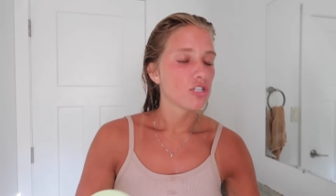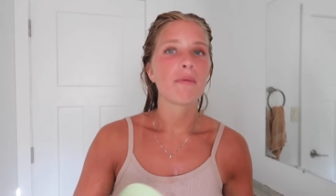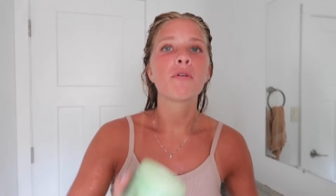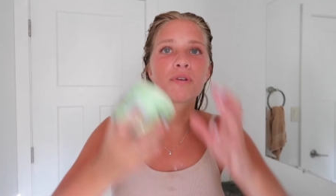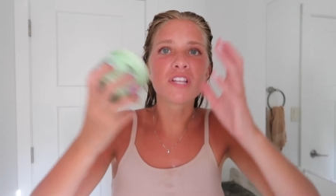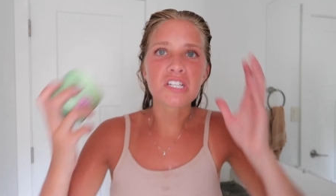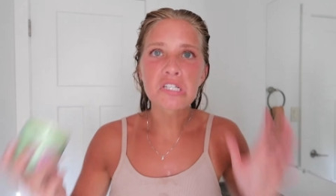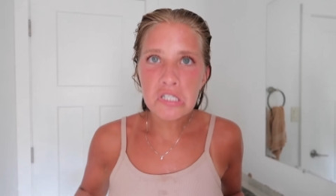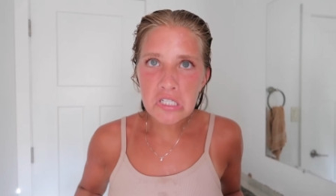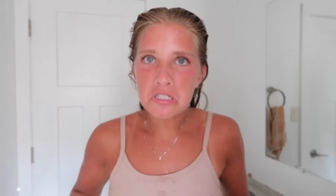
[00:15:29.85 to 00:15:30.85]
So I'm gonna put
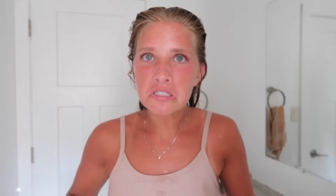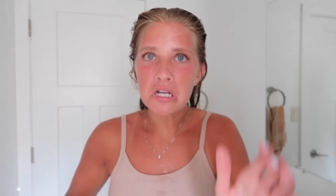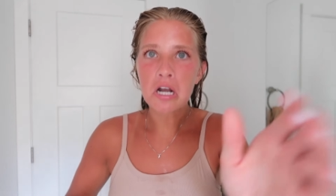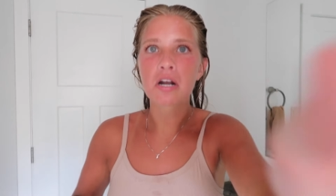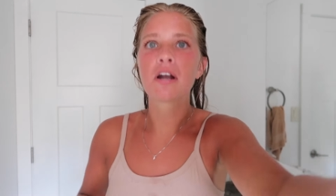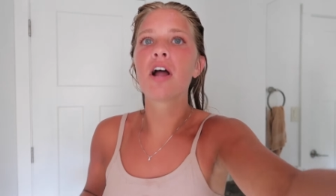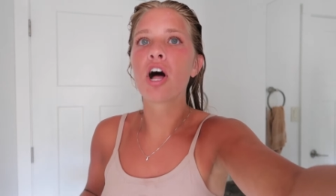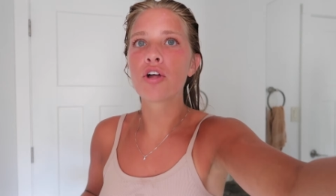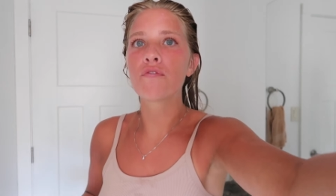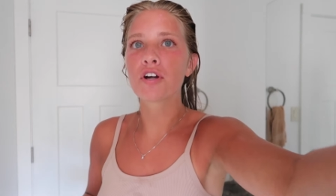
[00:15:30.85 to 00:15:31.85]
this
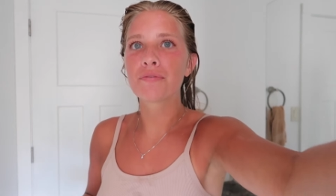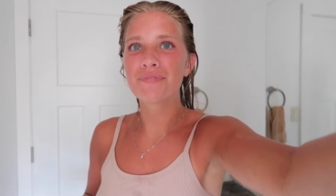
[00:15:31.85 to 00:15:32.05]
all over.